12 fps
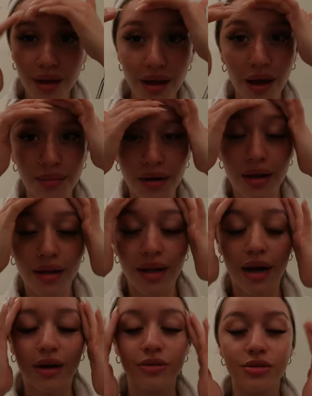I'm not
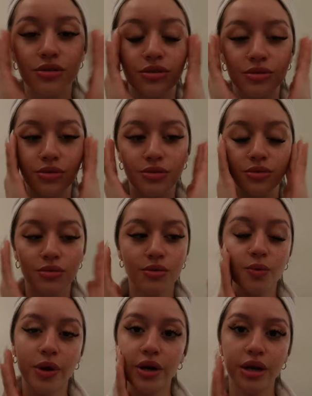allowed to
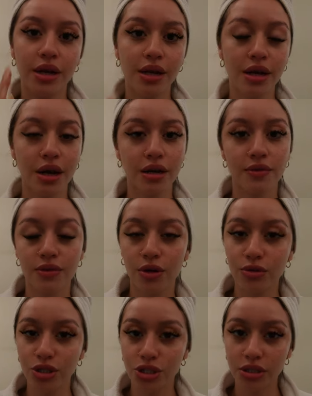wear any kind of
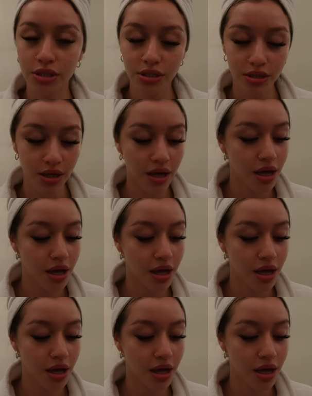lotion,